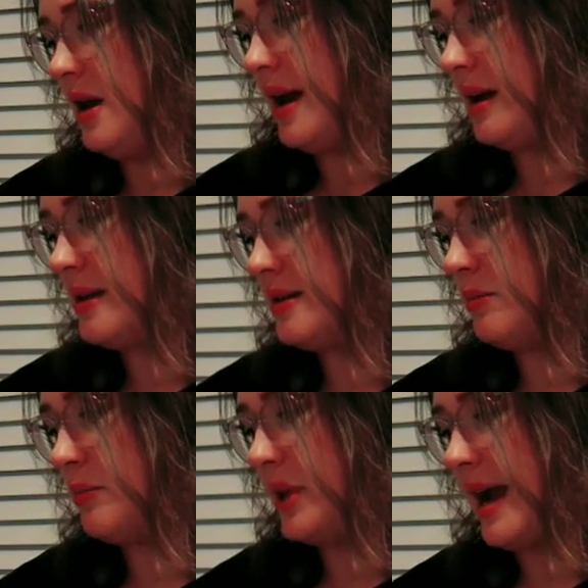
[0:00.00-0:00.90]
I got
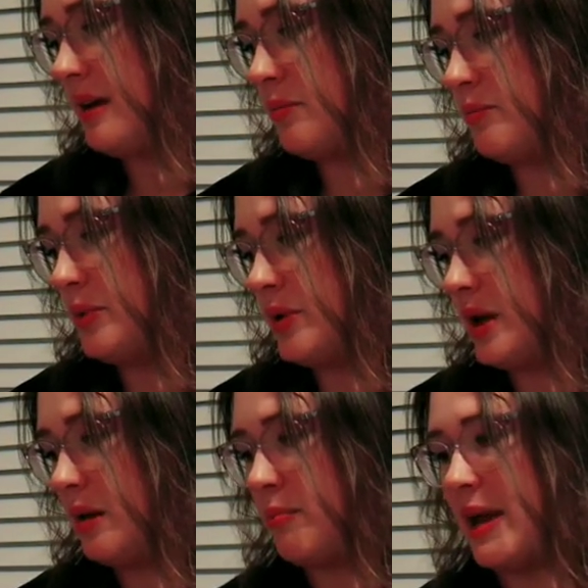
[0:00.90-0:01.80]
some Black
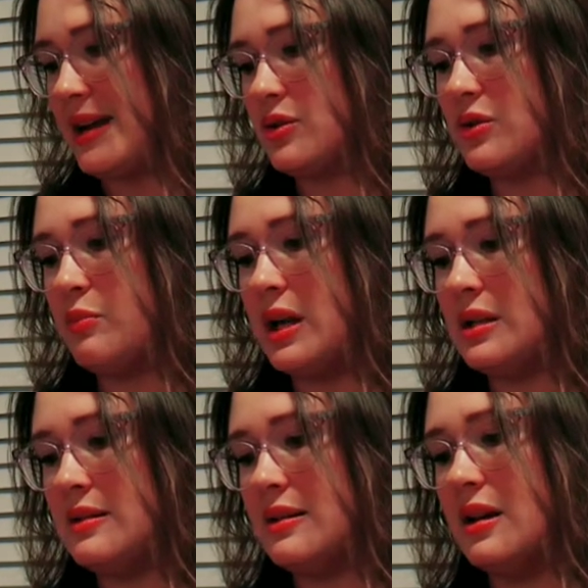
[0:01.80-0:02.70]
Boy Bachelor's
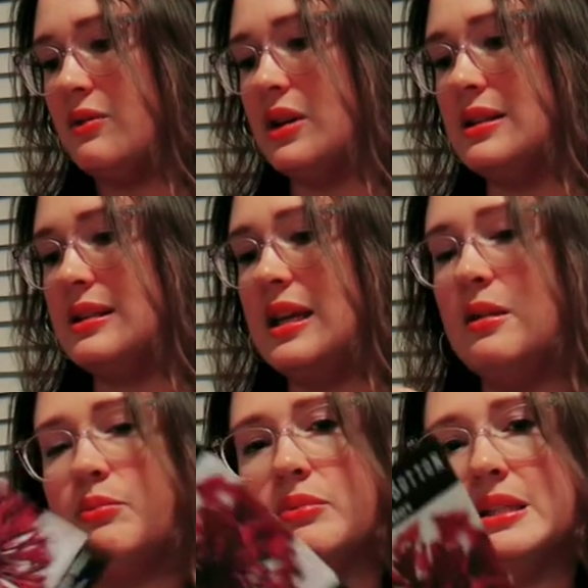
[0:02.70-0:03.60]
Buttons, kind of a
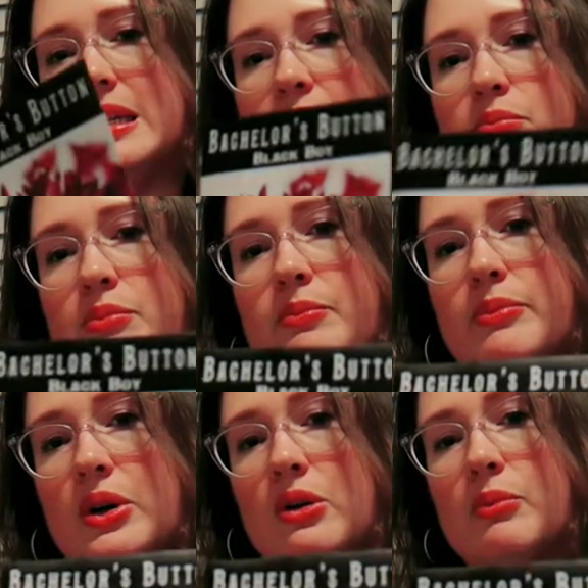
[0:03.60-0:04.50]
deep, deep
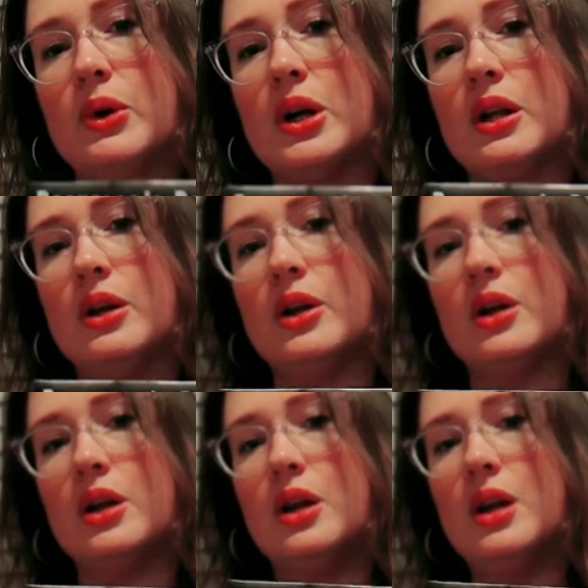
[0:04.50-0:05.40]
purple
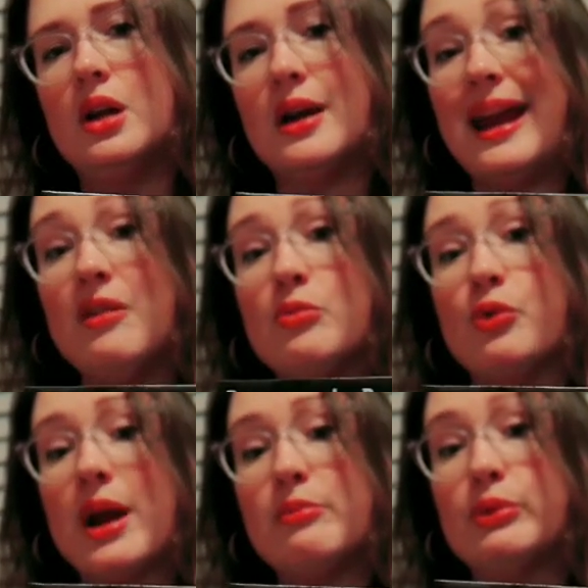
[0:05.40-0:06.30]
color. I have a
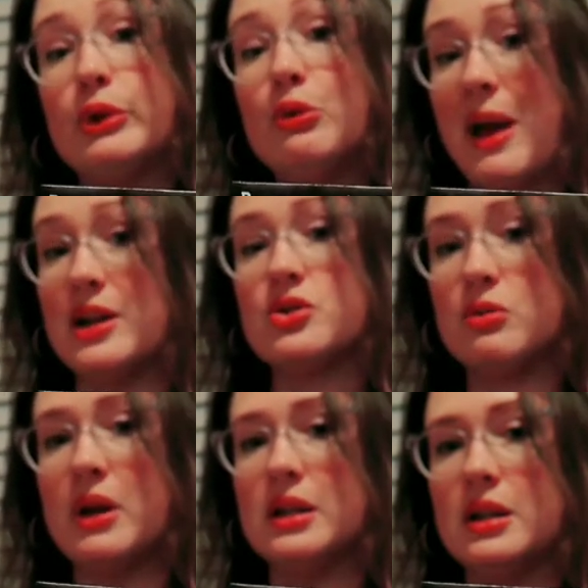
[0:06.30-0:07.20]
bright blue Bachelor
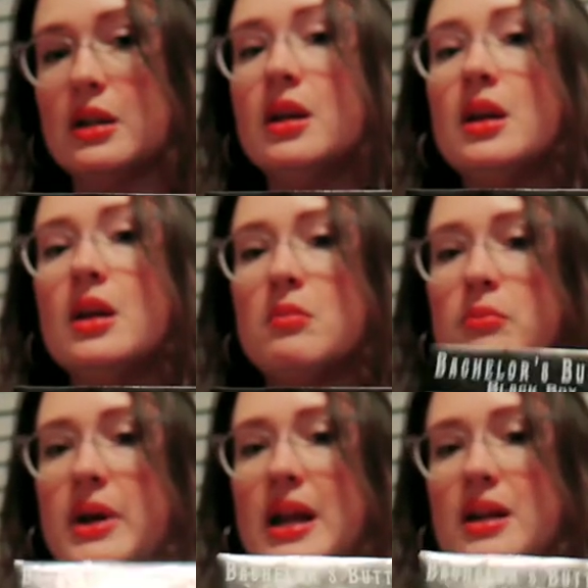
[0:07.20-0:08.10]
Button,
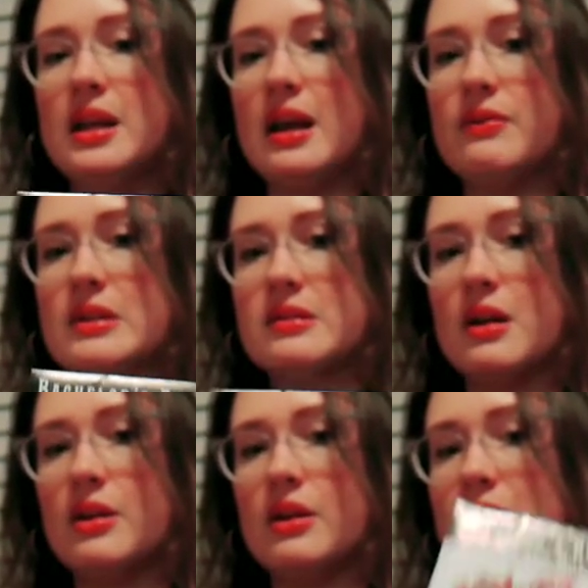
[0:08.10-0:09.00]
but I didn't have this
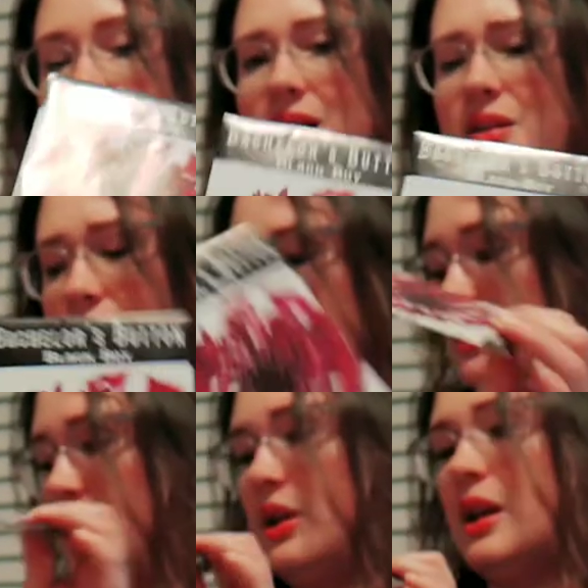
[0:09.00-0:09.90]
color, and this color is so
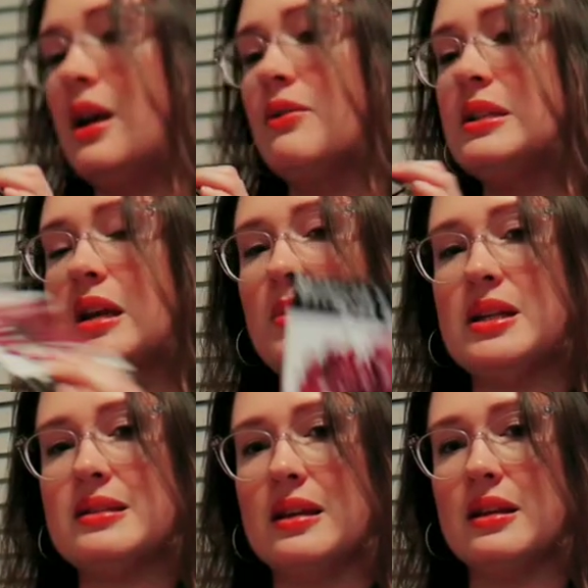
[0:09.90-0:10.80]
unique. Every time I
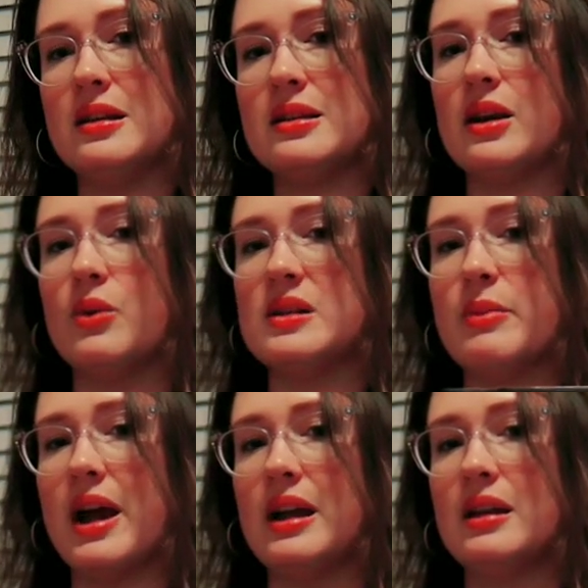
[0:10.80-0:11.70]
see this, I always
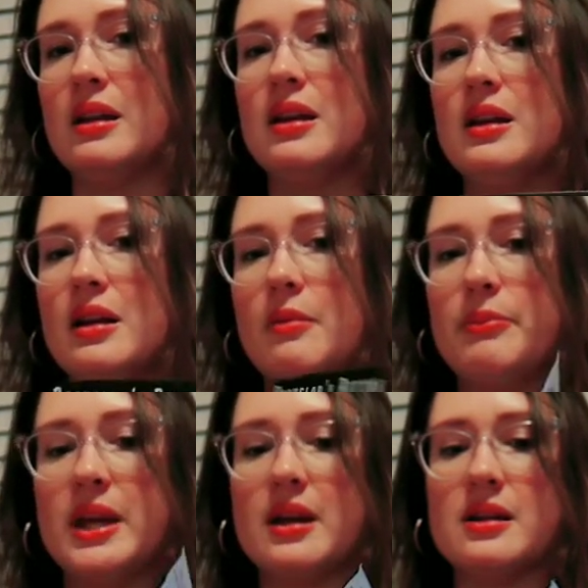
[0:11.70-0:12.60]
buy it
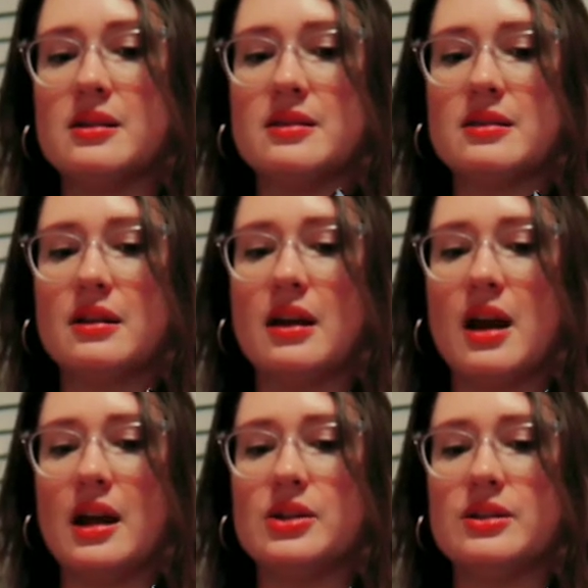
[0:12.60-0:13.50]
because
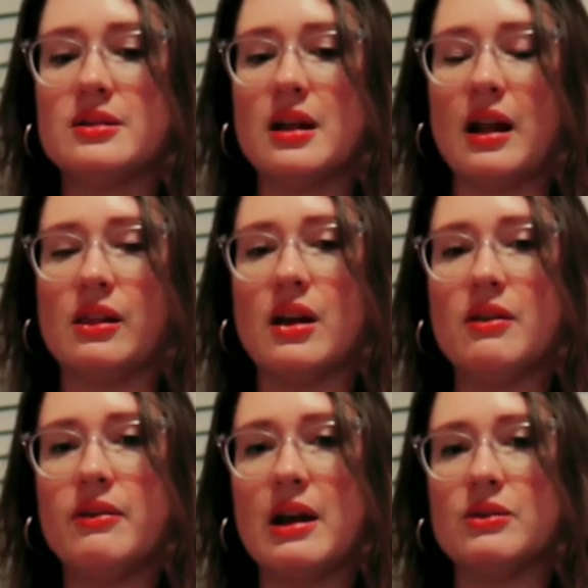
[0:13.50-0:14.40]
I just, I
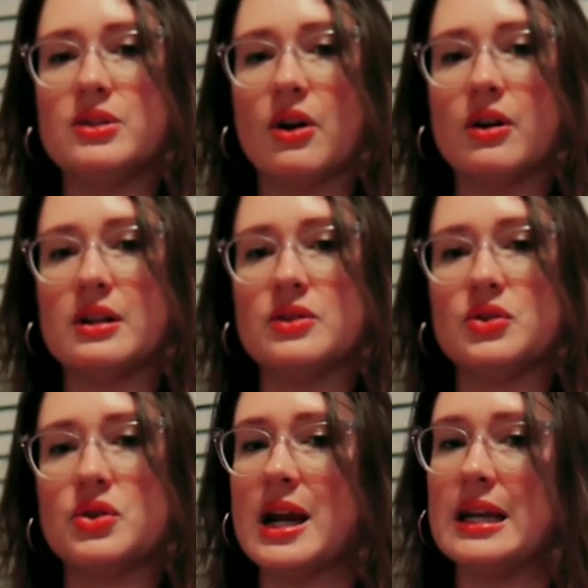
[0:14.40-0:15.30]
love how dark and
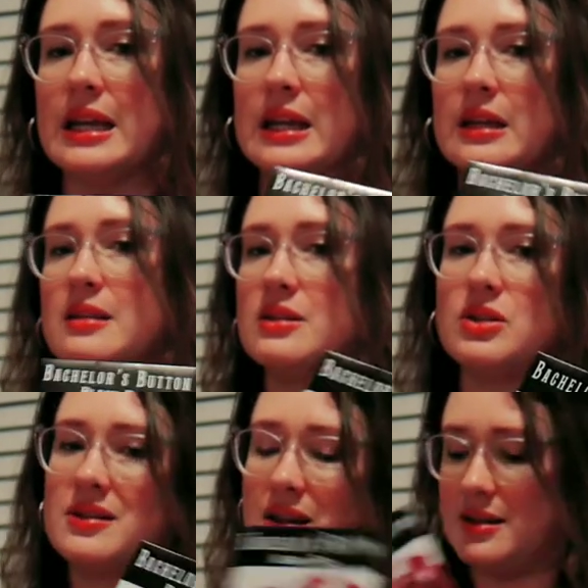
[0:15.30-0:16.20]
striking it is. It
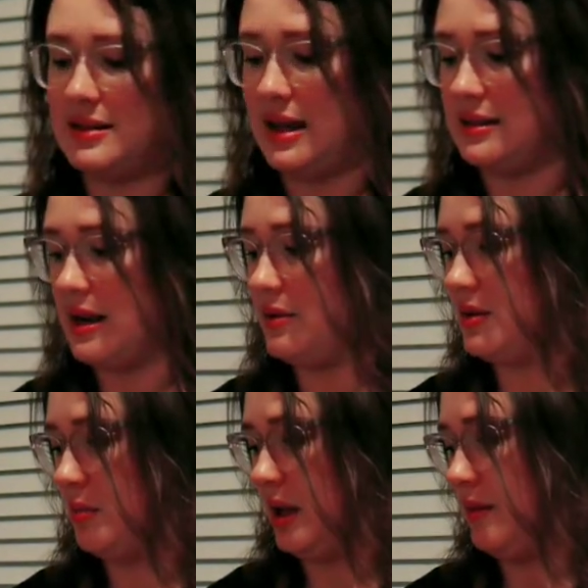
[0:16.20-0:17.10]
just kind of stands out
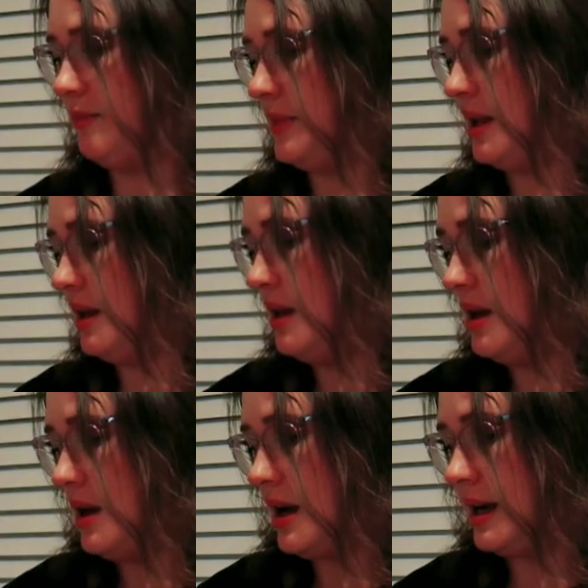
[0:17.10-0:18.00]
to me.
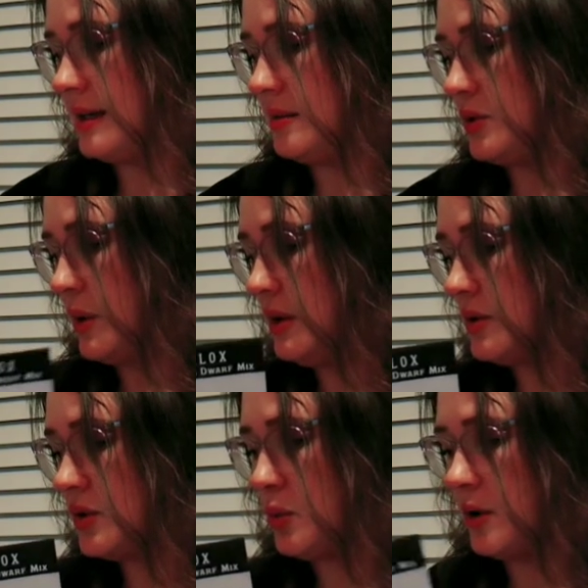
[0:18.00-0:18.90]
I got some
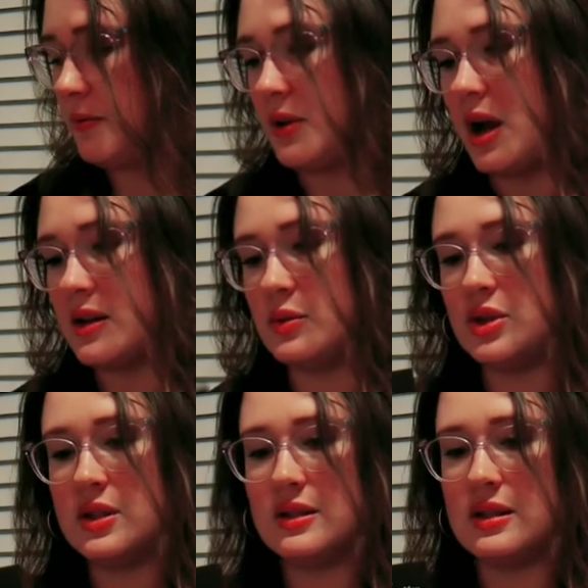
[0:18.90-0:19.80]
Twinkles Dwarf Phlox,
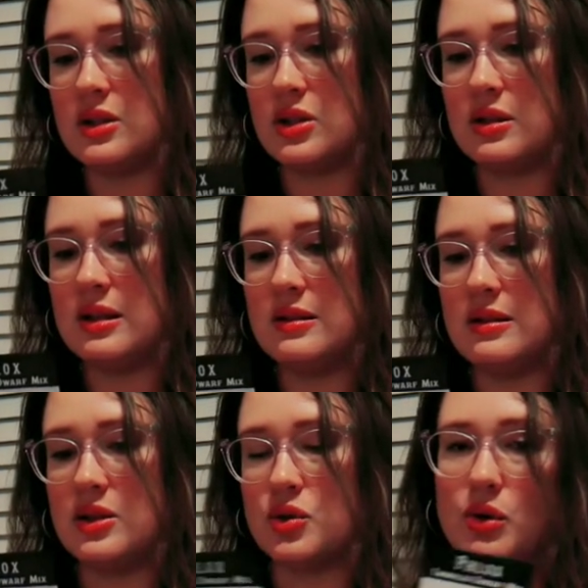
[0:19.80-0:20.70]
which is this, is, this
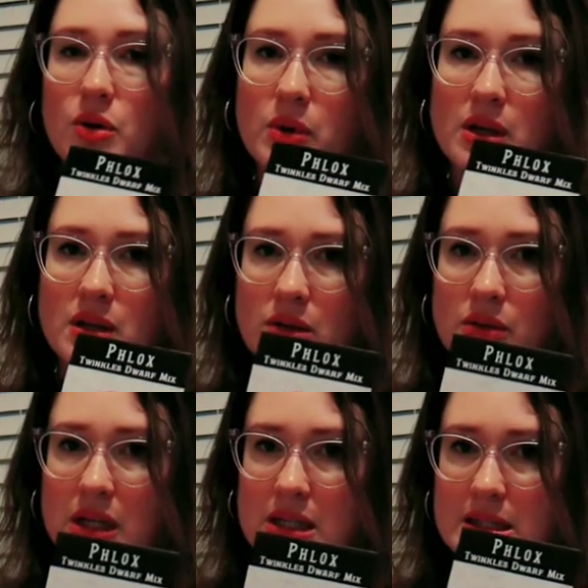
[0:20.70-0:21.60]
is a shorter one. It
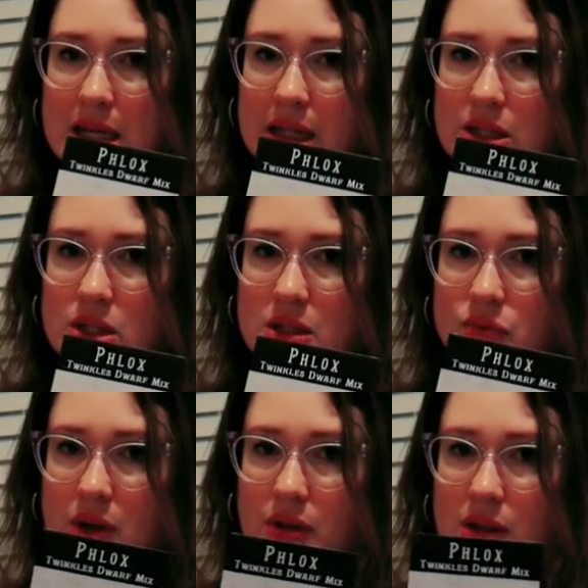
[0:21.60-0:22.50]
only gets nine
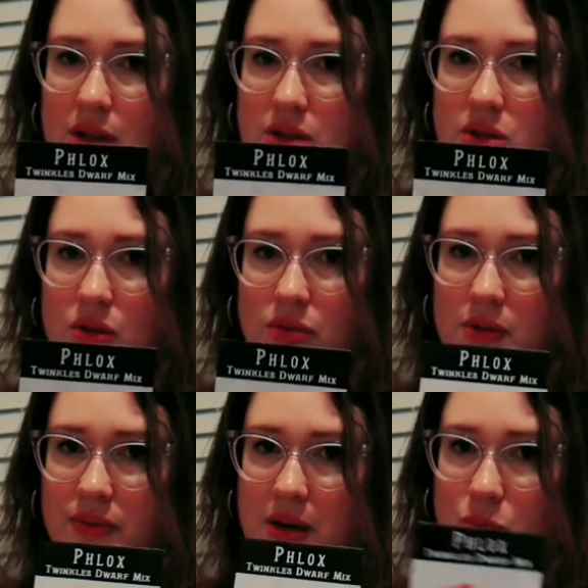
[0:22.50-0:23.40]
inches rather than the two to
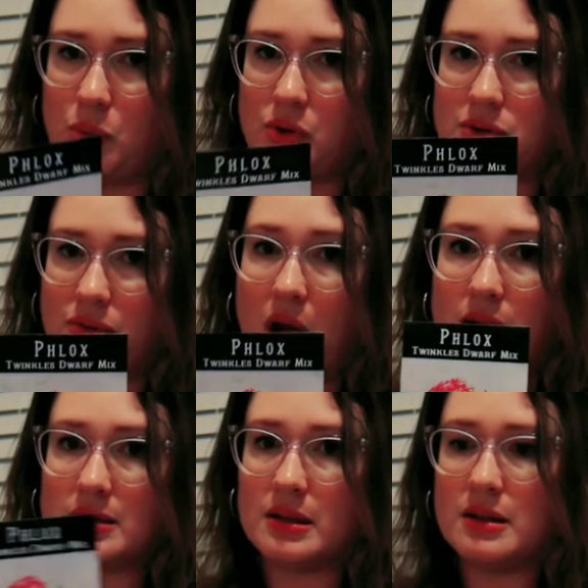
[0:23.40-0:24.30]
three feet most
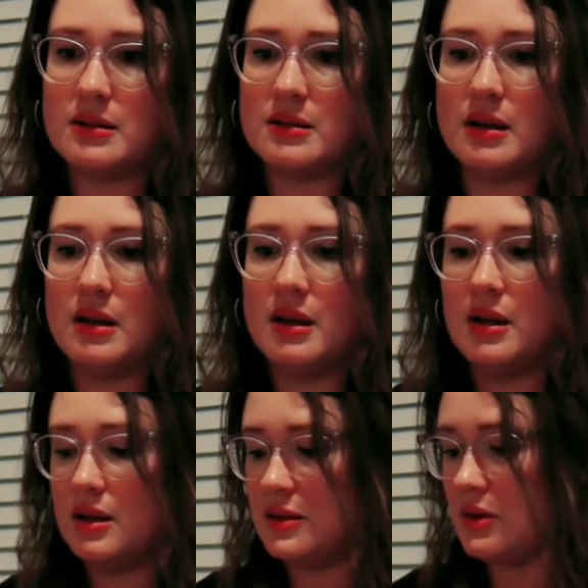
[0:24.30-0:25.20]
Phlox does.
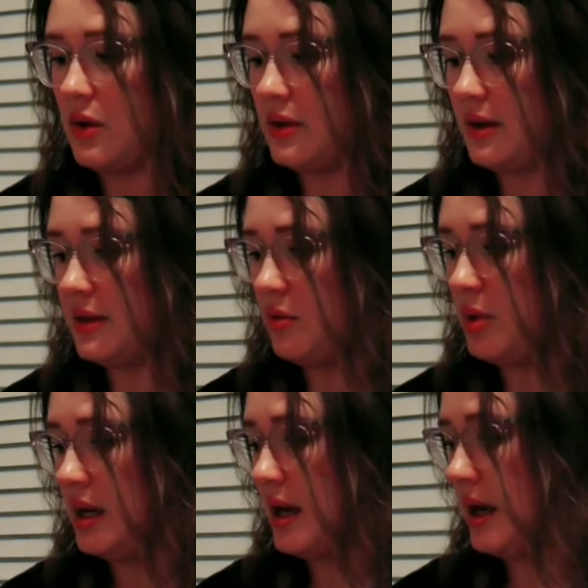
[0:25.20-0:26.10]
So I thought that'd
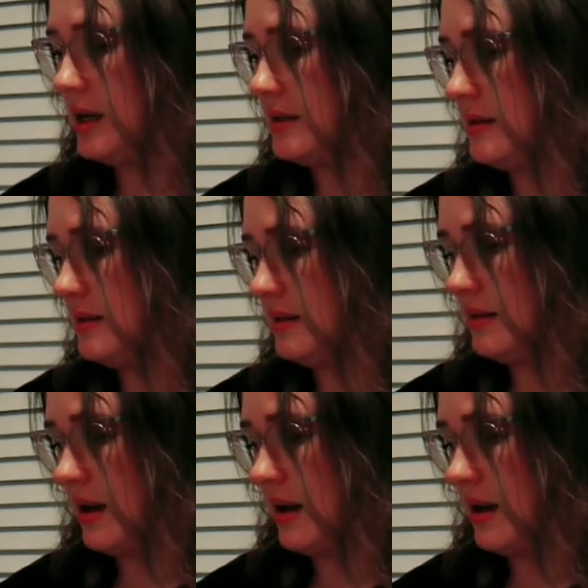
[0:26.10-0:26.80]
be nice.